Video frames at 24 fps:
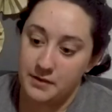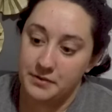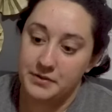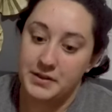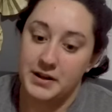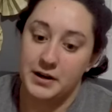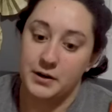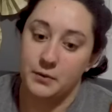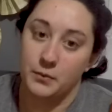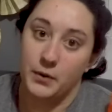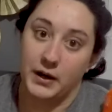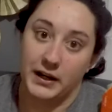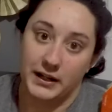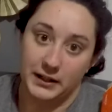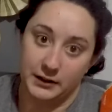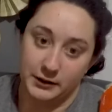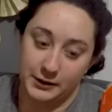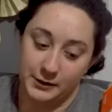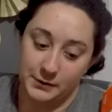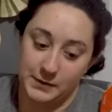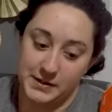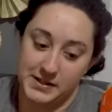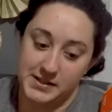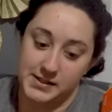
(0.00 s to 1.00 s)
than a
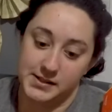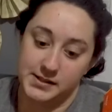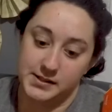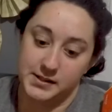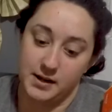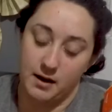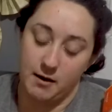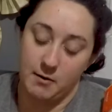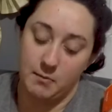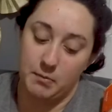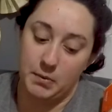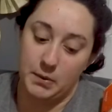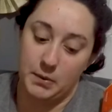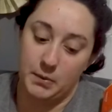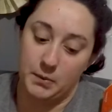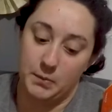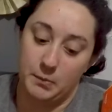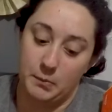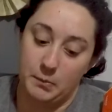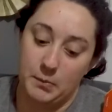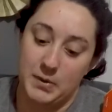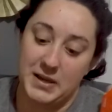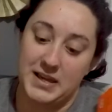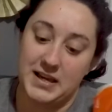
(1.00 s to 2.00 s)
regular Reese's cup
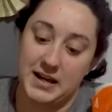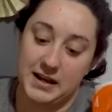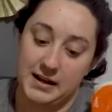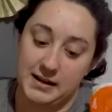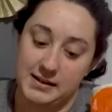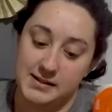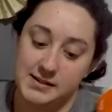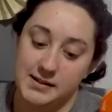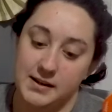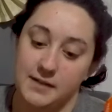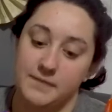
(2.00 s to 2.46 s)
because